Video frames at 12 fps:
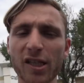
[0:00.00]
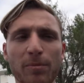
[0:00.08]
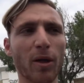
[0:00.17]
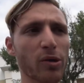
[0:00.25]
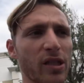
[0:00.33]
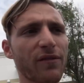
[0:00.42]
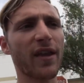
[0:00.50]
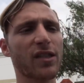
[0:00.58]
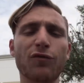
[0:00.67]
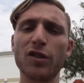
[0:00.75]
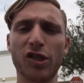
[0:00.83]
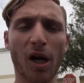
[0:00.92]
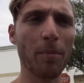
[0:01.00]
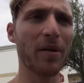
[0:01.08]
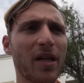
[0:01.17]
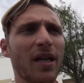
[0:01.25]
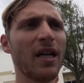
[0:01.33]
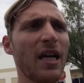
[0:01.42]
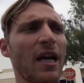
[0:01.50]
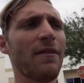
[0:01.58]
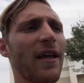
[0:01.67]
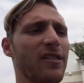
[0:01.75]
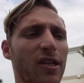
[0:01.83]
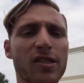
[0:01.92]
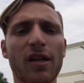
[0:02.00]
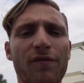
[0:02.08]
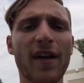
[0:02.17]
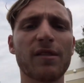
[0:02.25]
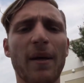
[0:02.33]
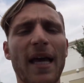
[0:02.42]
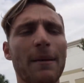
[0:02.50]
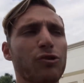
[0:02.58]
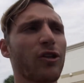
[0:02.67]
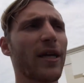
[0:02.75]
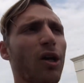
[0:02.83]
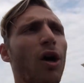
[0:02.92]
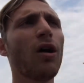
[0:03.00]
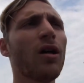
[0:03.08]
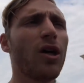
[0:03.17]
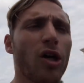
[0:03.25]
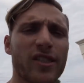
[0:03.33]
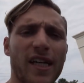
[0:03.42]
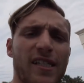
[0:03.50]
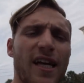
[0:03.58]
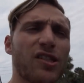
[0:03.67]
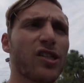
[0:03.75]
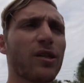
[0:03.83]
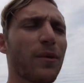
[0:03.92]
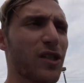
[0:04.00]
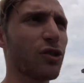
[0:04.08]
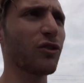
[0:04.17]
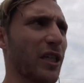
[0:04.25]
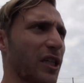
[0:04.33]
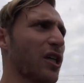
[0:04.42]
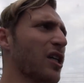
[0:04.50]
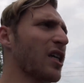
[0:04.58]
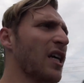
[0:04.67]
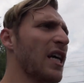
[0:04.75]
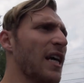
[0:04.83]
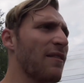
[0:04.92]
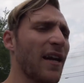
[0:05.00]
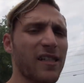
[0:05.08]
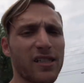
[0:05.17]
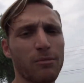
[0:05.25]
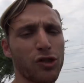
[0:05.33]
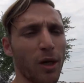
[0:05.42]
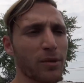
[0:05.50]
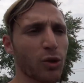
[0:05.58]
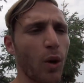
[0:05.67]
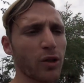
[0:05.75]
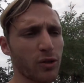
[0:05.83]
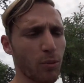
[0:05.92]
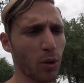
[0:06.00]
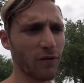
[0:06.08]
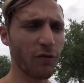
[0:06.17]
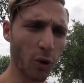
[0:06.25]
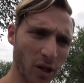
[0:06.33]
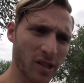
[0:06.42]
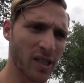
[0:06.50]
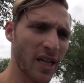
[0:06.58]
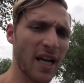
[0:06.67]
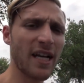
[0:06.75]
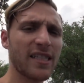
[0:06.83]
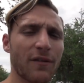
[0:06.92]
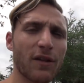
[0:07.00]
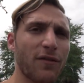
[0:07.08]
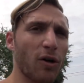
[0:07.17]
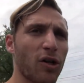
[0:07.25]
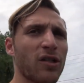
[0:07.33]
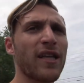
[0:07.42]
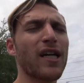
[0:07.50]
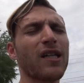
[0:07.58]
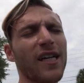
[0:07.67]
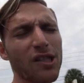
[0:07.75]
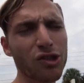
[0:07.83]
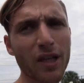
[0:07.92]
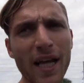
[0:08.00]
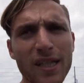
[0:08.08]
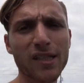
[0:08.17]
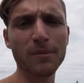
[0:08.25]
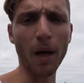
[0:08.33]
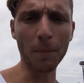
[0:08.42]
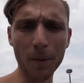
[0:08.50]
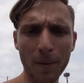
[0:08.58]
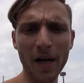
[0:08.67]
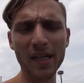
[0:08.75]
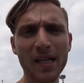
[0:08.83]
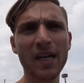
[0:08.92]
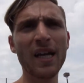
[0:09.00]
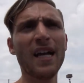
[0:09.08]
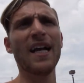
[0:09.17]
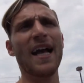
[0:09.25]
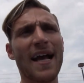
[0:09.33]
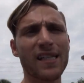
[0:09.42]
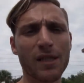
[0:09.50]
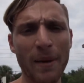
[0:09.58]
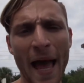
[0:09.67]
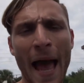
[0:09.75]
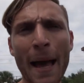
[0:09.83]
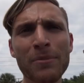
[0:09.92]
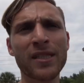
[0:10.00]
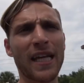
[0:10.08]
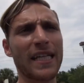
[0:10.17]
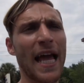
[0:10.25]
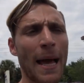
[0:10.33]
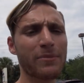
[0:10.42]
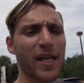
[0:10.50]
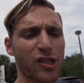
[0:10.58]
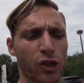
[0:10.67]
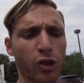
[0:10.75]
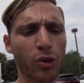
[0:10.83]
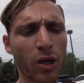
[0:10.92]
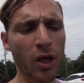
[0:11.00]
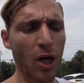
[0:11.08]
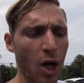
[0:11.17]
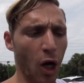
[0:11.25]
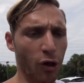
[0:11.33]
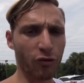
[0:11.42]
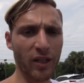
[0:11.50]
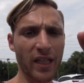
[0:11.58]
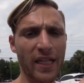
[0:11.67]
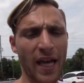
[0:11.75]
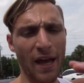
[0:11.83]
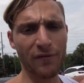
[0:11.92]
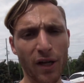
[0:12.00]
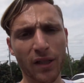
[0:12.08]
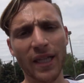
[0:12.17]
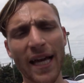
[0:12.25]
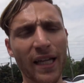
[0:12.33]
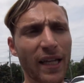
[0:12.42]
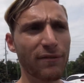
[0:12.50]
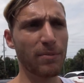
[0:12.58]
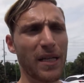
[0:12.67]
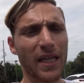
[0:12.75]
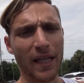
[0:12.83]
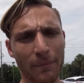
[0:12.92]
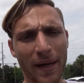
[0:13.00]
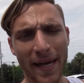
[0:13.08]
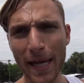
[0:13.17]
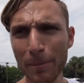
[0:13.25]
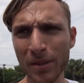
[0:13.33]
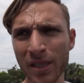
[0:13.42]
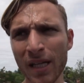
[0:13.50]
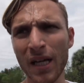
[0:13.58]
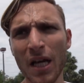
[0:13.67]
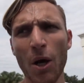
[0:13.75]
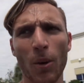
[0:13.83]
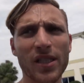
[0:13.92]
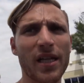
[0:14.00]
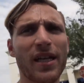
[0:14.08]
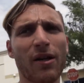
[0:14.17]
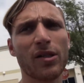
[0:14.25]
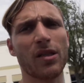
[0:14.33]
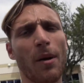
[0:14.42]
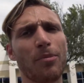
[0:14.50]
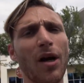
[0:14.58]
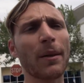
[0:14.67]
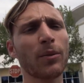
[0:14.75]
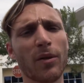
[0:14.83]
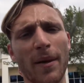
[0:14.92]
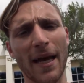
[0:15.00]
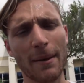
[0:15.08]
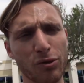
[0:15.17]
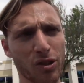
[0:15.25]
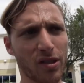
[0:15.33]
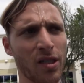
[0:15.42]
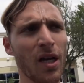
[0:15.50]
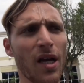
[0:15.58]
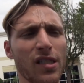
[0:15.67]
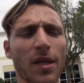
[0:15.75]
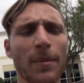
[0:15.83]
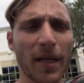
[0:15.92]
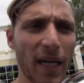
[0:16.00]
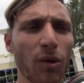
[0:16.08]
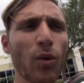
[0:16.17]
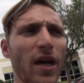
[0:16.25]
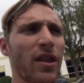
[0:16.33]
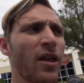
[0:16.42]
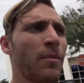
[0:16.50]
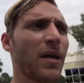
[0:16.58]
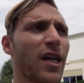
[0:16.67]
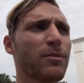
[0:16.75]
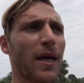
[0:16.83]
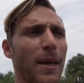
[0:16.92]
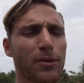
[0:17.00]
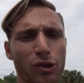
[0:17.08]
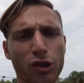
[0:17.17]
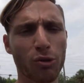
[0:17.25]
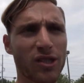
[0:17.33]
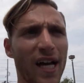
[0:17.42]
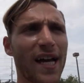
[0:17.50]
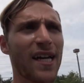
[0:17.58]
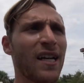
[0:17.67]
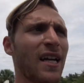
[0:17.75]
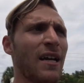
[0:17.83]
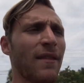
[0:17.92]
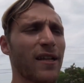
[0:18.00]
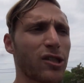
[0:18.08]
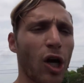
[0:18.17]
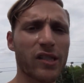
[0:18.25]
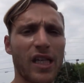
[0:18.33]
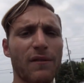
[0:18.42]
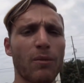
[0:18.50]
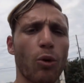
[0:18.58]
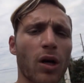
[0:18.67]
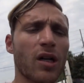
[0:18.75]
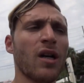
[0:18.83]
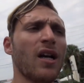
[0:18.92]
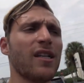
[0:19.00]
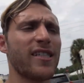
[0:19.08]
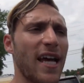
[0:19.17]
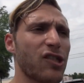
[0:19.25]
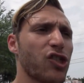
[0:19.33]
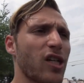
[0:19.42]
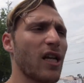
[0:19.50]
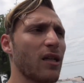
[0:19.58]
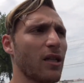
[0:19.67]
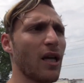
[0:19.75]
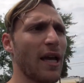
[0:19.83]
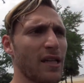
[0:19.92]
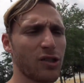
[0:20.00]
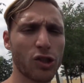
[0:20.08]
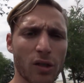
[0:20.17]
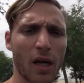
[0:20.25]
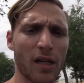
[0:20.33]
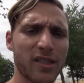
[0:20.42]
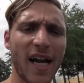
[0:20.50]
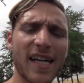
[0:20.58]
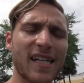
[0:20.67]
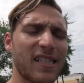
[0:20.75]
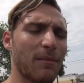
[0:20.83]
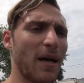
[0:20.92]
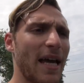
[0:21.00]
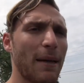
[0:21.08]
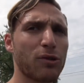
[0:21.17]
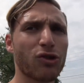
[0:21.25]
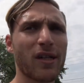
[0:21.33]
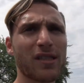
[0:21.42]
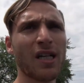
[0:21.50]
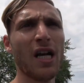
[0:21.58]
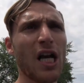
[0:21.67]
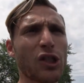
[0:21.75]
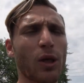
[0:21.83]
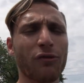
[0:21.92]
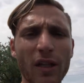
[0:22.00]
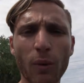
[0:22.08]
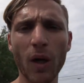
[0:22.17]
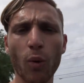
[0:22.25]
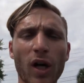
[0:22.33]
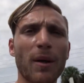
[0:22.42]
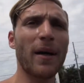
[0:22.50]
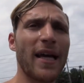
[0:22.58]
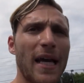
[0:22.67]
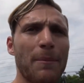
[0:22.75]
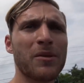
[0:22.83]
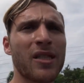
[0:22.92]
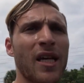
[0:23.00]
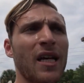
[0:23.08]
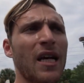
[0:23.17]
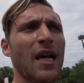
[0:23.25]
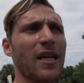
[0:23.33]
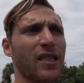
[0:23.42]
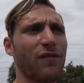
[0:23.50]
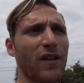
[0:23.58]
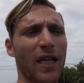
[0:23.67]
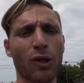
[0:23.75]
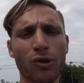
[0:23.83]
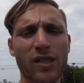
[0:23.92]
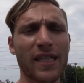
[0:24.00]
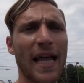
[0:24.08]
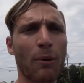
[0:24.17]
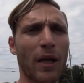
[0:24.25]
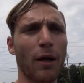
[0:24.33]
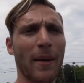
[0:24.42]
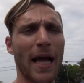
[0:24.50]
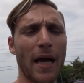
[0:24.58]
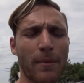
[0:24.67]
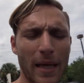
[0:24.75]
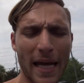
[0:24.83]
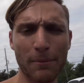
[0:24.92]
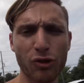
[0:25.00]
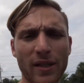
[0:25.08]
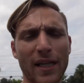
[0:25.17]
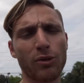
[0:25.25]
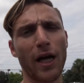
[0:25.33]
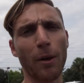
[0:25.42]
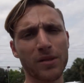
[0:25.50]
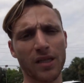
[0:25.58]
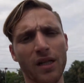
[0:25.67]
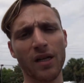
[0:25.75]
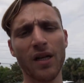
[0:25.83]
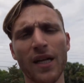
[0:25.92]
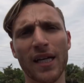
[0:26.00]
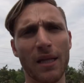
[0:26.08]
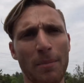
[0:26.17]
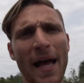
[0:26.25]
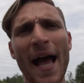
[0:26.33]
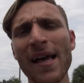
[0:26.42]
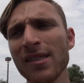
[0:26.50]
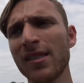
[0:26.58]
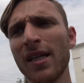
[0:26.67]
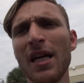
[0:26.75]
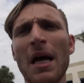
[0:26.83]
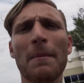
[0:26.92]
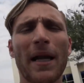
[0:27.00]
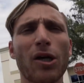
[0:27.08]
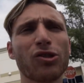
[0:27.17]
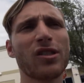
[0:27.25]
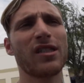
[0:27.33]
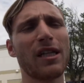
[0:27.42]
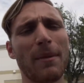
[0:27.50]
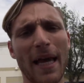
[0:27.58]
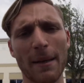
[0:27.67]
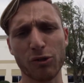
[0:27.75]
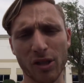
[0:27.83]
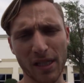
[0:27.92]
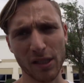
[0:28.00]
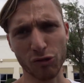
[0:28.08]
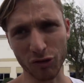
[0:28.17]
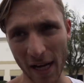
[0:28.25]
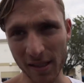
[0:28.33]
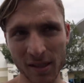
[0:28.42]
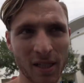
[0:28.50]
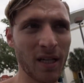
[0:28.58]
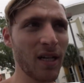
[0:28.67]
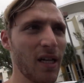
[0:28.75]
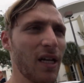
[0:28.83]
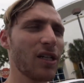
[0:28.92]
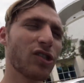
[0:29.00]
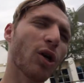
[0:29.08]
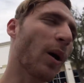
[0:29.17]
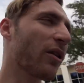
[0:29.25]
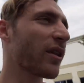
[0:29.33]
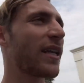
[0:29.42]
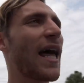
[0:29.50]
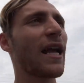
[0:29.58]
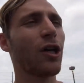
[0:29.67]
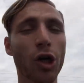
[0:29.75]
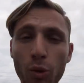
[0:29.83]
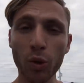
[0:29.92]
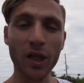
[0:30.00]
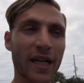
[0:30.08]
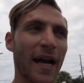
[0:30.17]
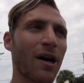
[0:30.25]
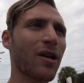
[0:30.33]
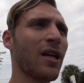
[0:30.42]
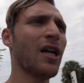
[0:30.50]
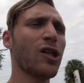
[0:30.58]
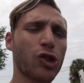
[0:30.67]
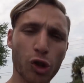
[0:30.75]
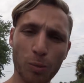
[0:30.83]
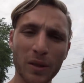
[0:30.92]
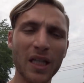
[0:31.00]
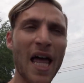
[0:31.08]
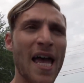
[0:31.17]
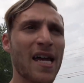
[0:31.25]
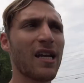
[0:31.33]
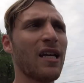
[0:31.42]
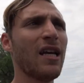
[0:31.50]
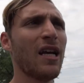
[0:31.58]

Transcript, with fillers: explosive that's for jumping that doesn't affect my hamstring at all, cause any tension, which is really good. Then I did some jump squats with more force, definitely felt good there. Yesterday I did some upper body and some abs, and the abs I do are really heavy on leg lifts, meaning like my hips, which I think was a problem with my hamstrings to begin with because my hips are so tight that it's causing even more tension and, and uh, tightness in my hamstrings. So I really wanna work on my hips because I feel like loosening that will help my ham hamstring. That's what helped in the, in the past. But I also just think my hamstring needs rest. So other than that, good workout, super light.